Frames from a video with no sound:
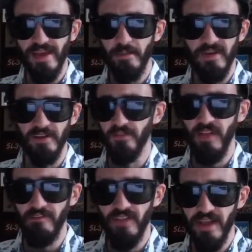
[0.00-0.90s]
had a bit of
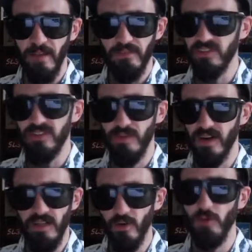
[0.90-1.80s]
leveling up and you spent
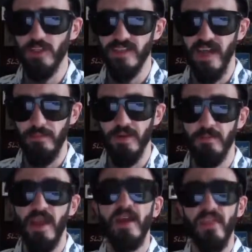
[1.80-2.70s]
a little more time in them,